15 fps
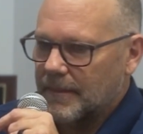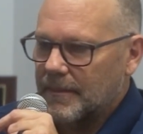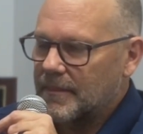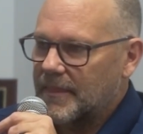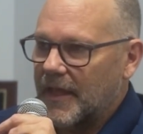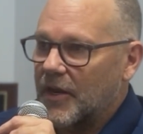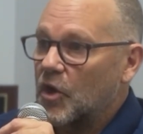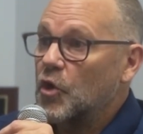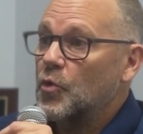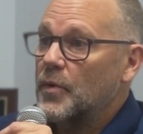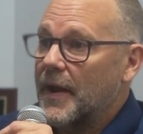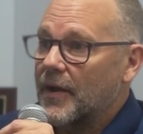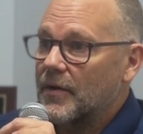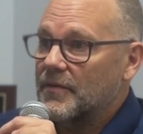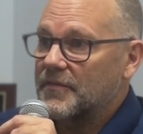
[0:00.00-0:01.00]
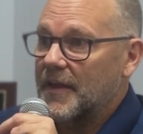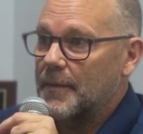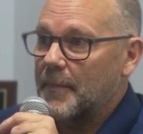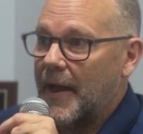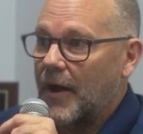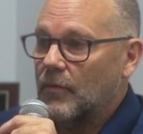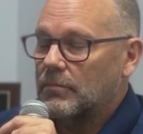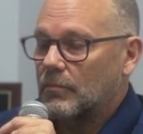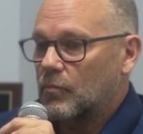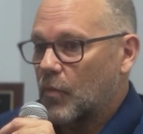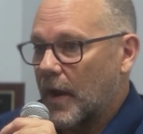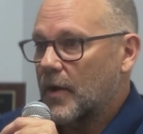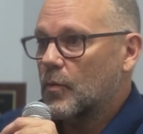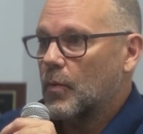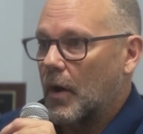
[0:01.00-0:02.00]
a new narrative came out,
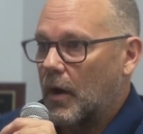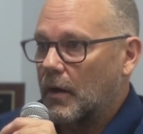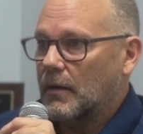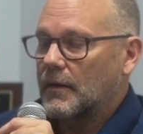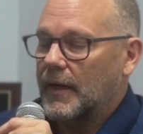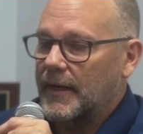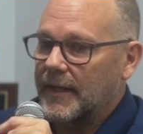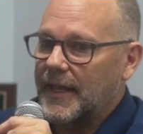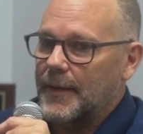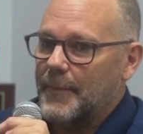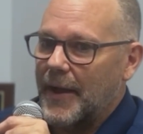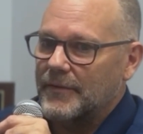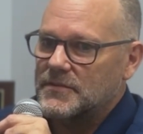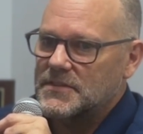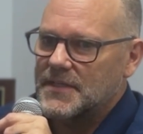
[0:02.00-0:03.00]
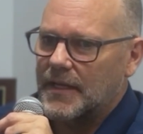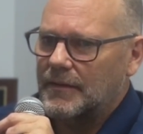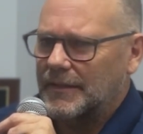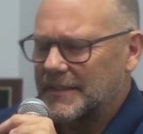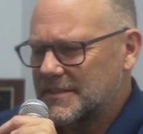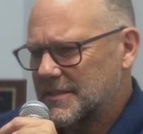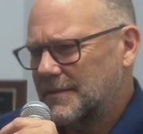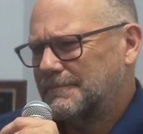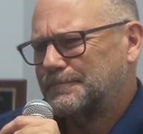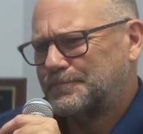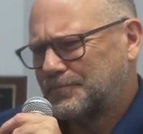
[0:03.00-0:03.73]
right or wrong, and it came out and said, listen,